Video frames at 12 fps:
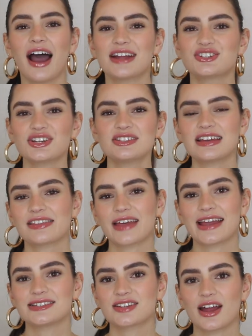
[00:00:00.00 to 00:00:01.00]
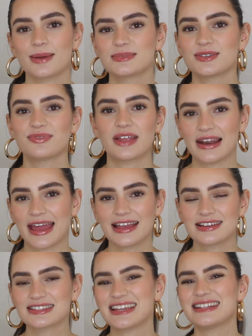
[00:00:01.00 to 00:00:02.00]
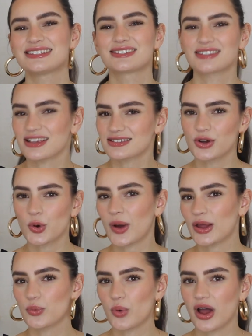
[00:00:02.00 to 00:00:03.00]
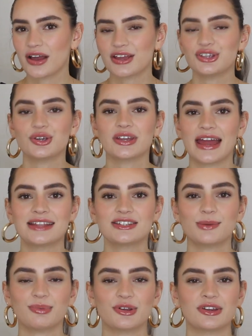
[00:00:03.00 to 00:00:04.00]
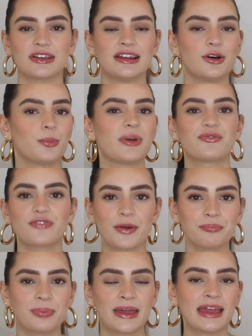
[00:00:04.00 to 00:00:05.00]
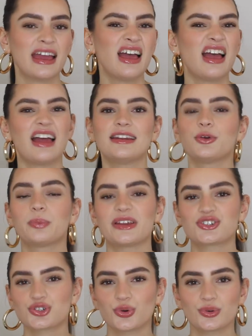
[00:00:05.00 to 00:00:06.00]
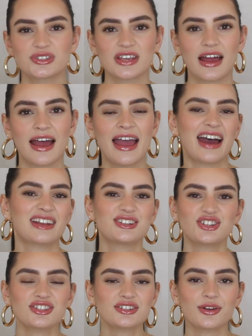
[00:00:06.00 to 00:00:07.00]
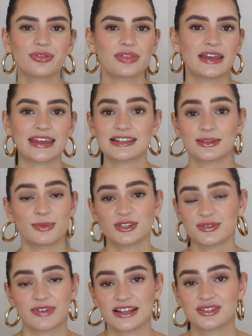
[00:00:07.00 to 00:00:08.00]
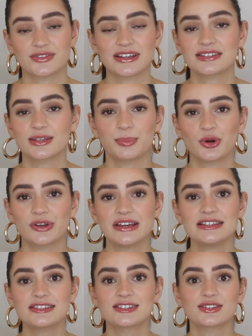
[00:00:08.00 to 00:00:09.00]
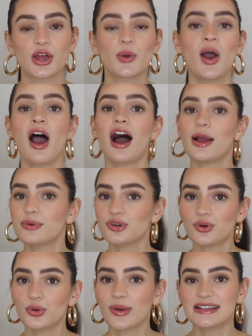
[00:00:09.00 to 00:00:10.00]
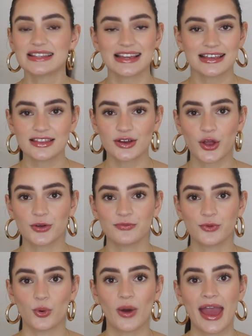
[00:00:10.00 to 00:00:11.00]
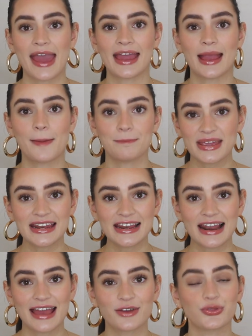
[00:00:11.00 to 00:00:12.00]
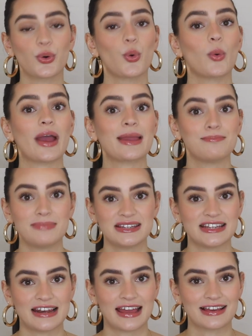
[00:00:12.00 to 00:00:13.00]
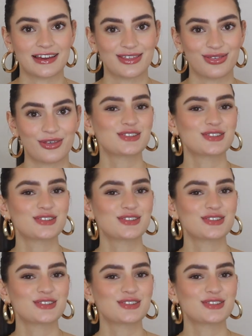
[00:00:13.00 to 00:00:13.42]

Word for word: I just think that in terms of the length, it doesn't quite work and you can end up looking a little bit frumpy, a little bit shorter, and I just don't think it's the most flattering, to be honest. So I would always either go for a mini length or a midi length.